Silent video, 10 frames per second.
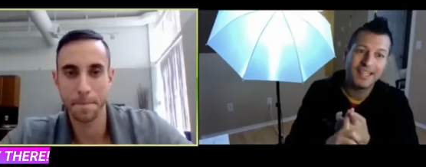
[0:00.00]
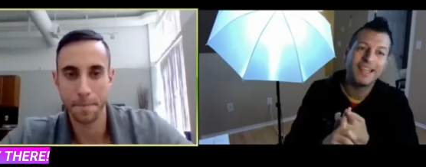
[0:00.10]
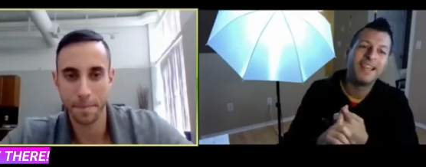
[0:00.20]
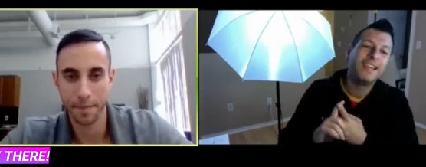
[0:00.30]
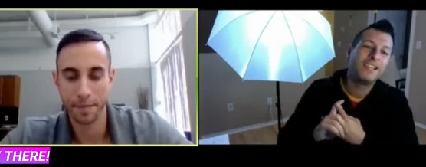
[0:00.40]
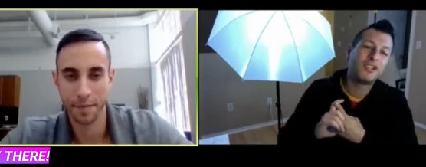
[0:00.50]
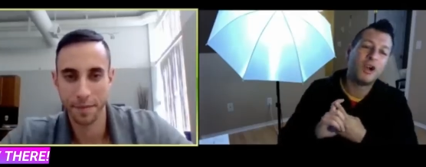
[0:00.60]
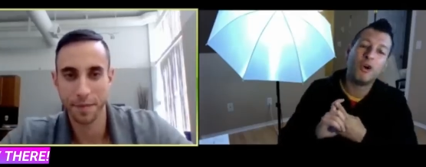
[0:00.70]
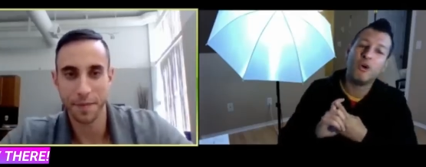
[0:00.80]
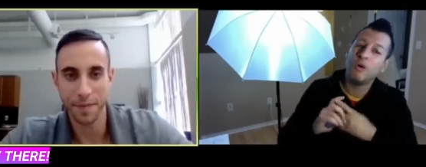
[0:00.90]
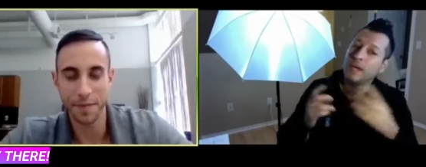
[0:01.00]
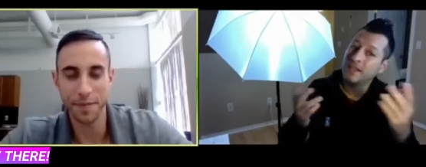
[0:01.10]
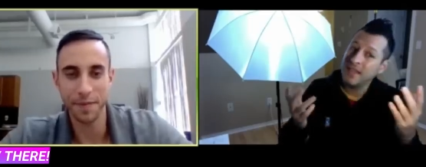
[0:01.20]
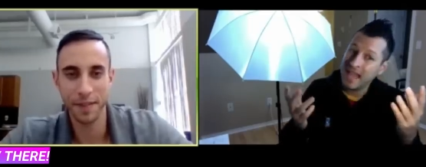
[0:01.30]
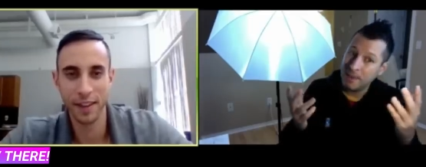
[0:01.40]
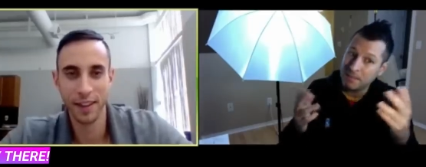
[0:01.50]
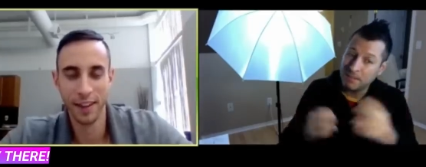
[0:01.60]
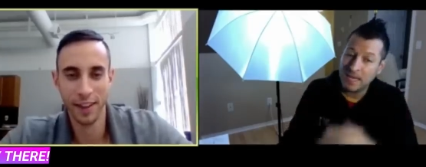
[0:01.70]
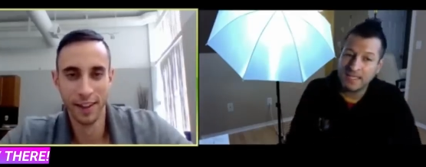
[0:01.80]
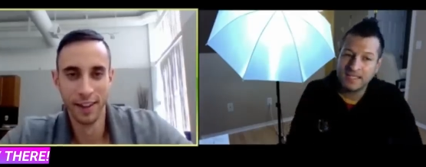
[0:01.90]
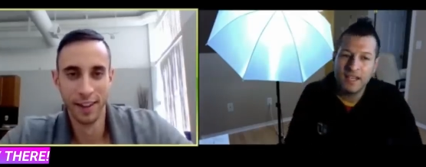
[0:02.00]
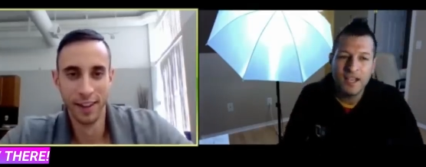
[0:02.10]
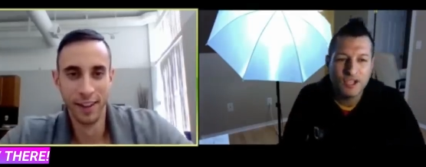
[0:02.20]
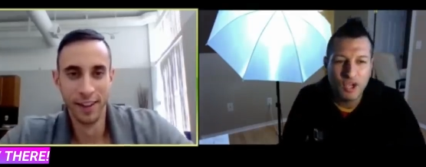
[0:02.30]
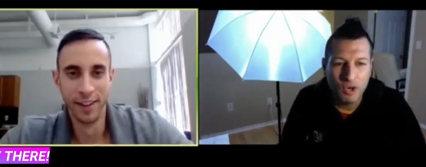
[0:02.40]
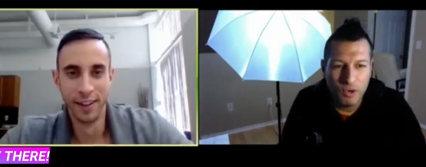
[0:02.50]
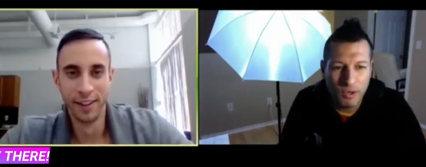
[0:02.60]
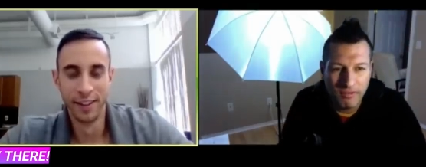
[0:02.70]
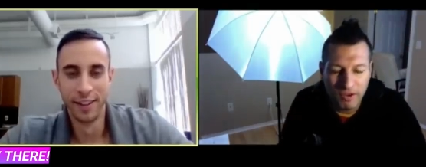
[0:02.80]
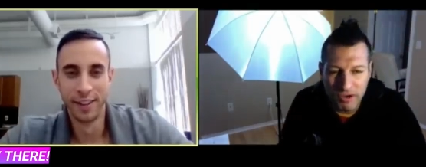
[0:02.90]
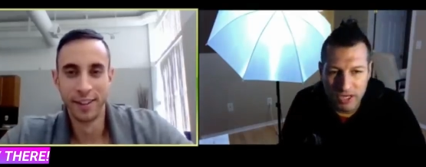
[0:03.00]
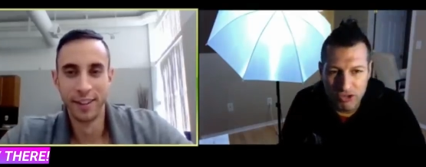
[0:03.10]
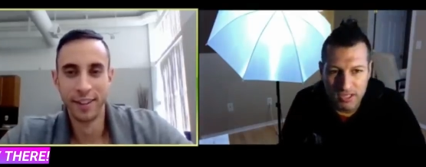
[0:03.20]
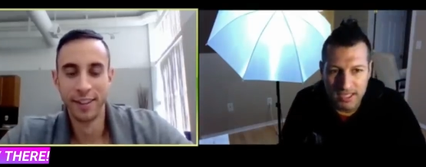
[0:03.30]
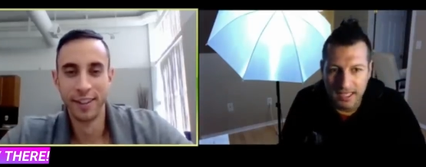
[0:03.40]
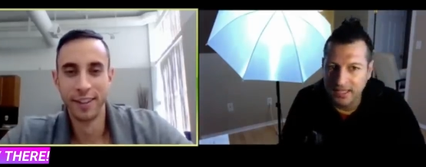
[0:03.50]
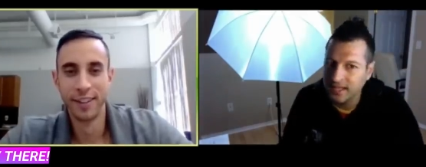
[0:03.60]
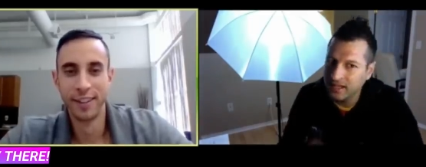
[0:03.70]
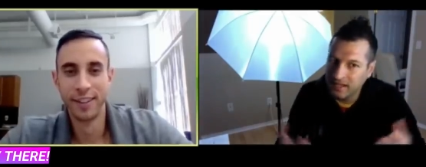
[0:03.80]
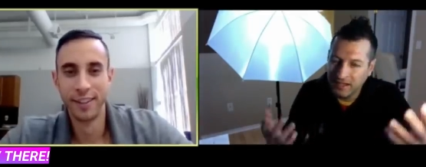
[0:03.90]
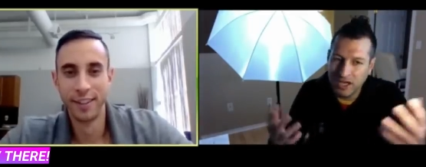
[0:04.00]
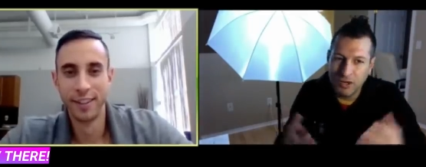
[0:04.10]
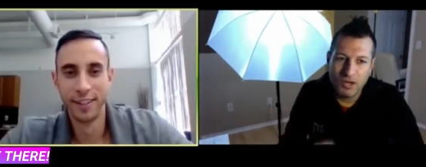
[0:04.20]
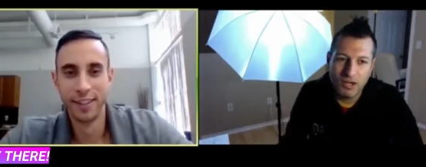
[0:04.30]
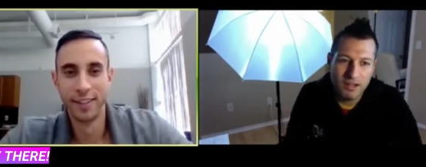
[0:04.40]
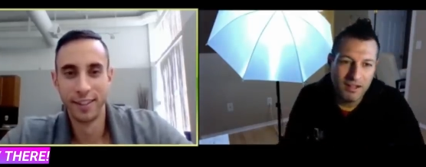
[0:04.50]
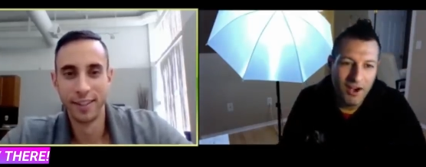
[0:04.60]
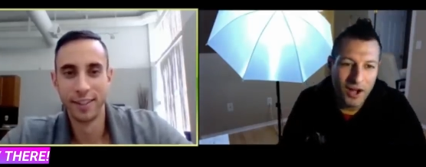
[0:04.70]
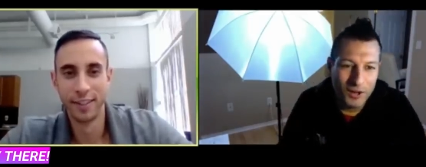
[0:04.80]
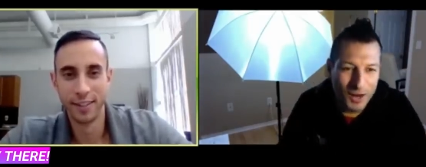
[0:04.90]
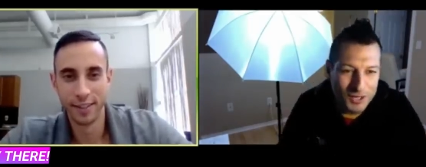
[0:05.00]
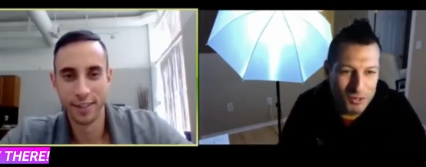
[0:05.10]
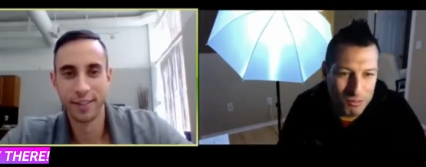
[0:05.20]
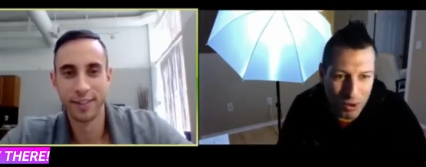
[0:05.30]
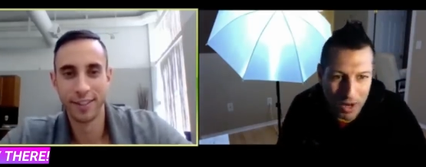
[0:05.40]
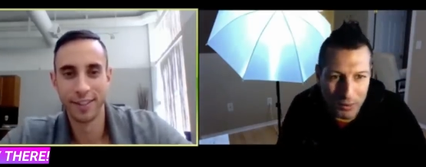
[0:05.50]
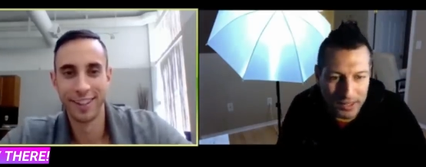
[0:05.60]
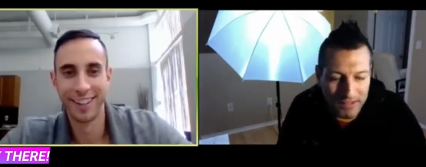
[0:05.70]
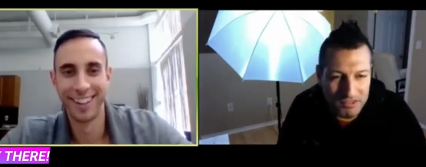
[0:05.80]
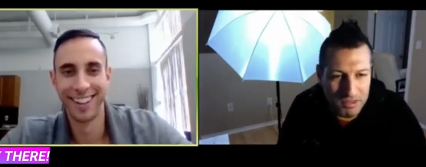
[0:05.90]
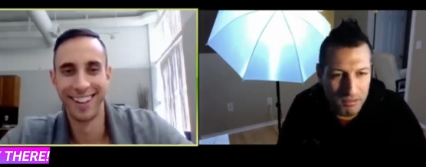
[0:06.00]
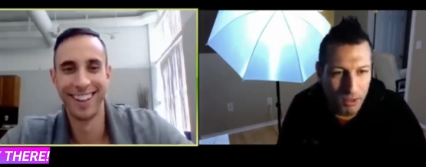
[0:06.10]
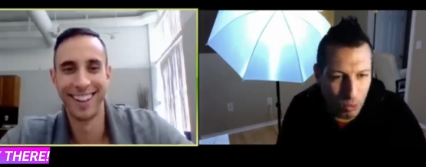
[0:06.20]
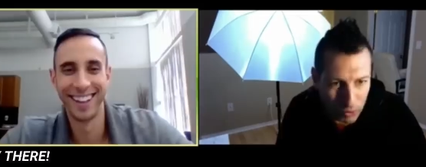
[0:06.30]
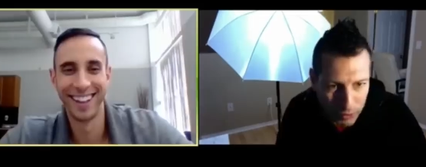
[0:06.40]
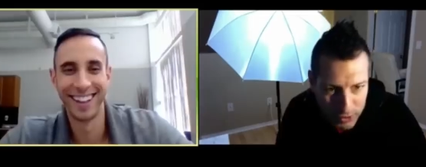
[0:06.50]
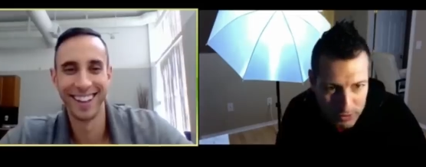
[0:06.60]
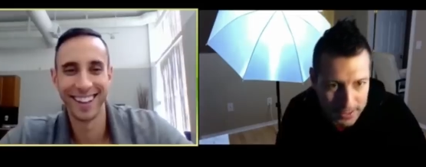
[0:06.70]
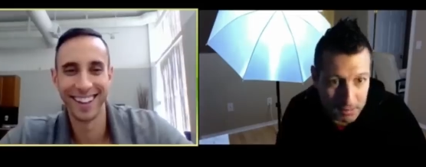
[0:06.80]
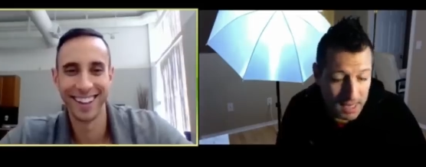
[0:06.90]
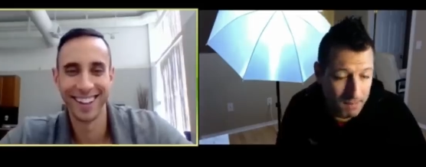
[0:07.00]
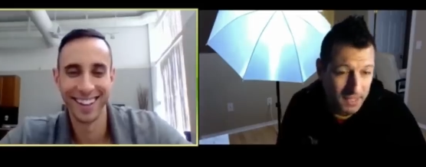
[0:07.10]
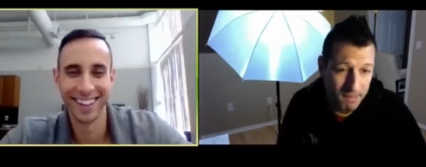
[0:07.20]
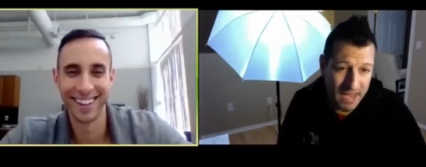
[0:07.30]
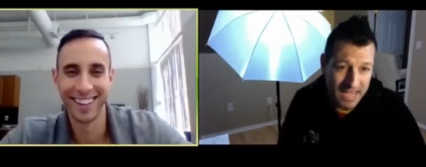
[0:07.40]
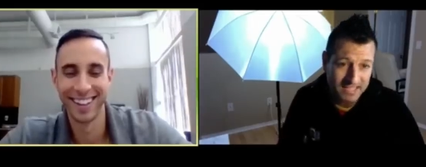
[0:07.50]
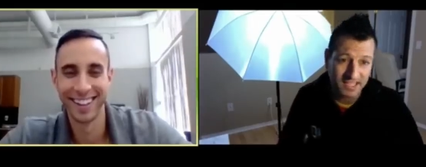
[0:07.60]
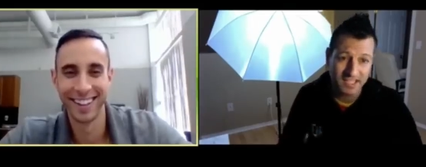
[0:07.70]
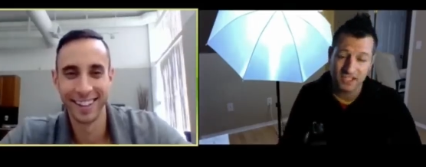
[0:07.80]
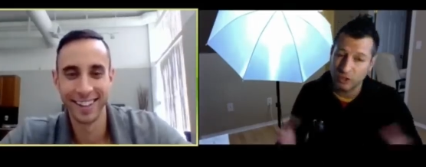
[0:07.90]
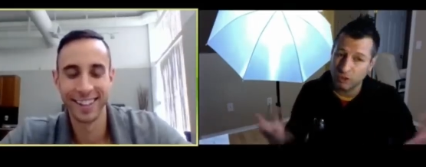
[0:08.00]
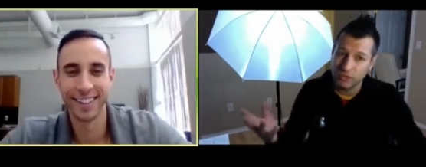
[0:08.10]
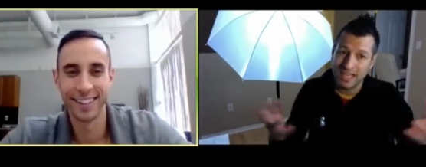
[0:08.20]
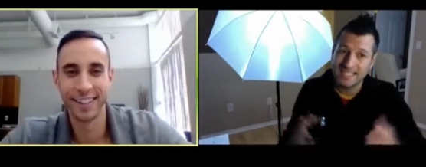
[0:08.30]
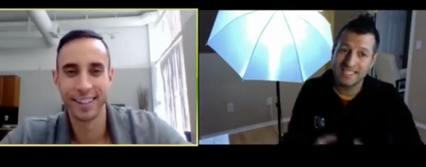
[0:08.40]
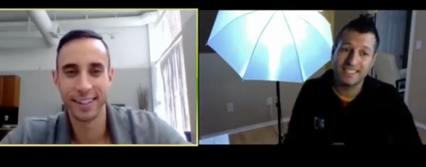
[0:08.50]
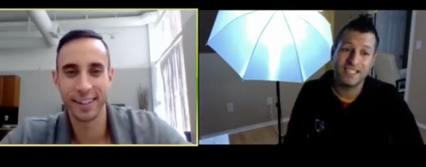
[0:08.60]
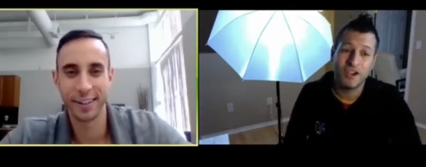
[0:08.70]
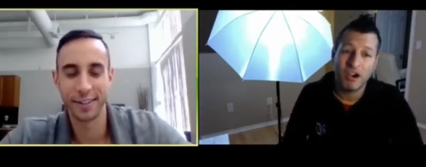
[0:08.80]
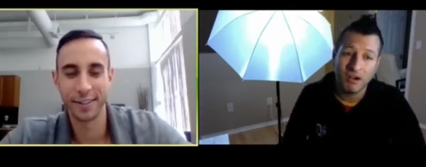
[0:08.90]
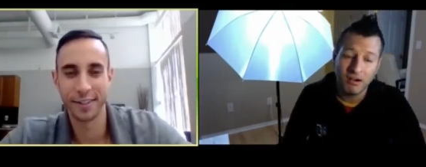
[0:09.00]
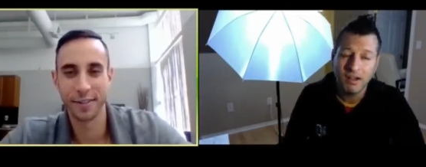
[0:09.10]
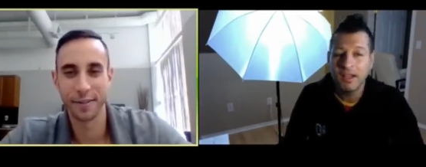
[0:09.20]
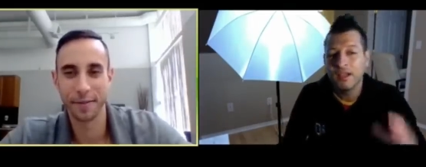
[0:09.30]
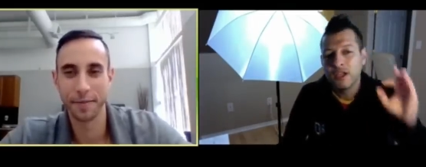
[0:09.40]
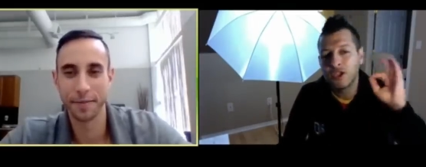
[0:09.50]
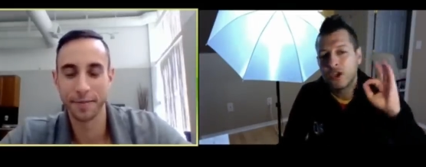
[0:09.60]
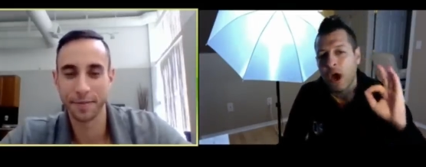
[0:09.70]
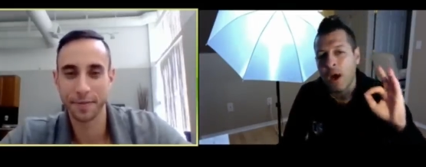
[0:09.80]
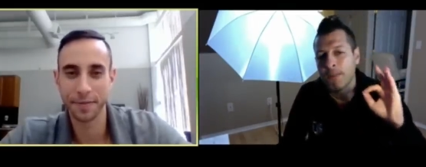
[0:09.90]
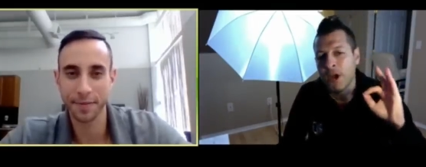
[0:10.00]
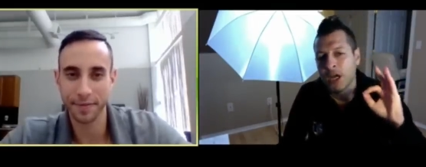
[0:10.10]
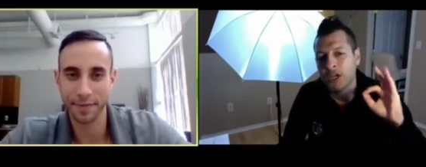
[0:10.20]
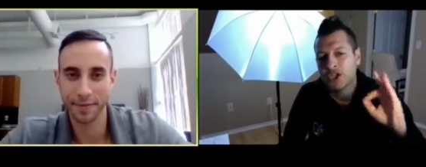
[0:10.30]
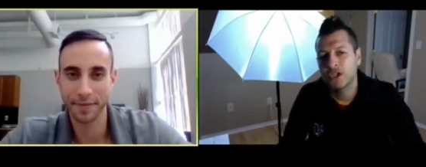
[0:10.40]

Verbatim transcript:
Speaker 1: so in the hemp space. So if you're interested, you know, holler at your boy. We'd love to be able to work with you in some type of capacity because those licenses are top notch.